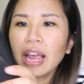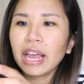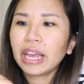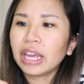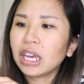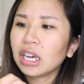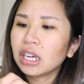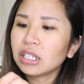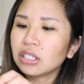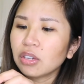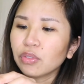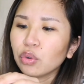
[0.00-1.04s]

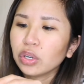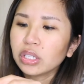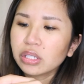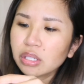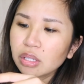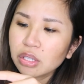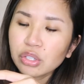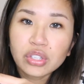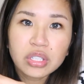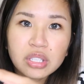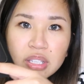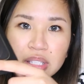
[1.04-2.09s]
And of course, there's
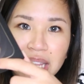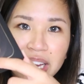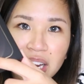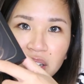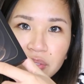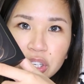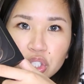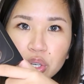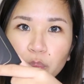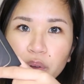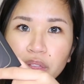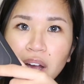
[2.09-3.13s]
just slight
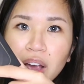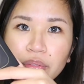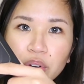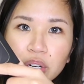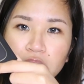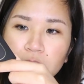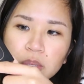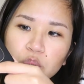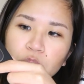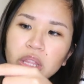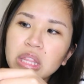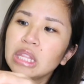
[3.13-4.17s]
elevation where the iPhone is
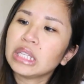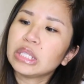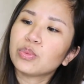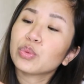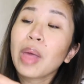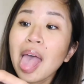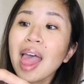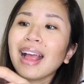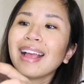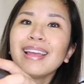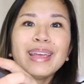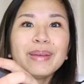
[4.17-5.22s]
between,
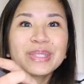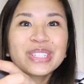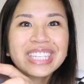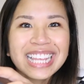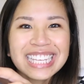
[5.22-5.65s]
uh, in between